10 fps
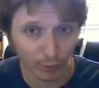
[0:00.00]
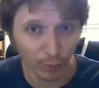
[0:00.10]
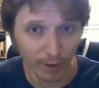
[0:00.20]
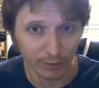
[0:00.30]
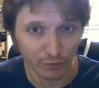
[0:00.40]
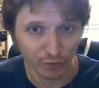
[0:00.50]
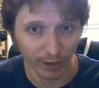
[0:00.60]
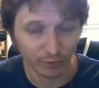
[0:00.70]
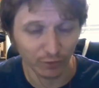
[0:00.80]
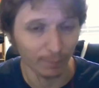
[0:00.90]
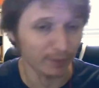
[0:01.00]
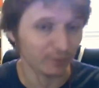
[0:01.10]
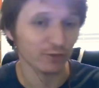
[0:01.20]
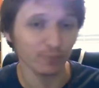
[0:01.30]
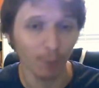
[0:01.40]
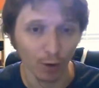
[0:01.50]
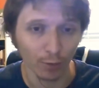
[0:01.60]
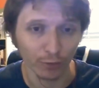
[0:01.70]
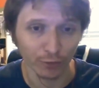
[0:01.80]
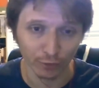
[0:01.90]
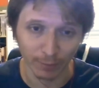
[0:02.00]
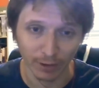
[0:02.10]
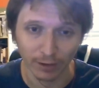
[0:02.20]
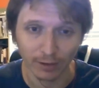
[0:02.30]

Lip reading: had to change the business model, so to speak.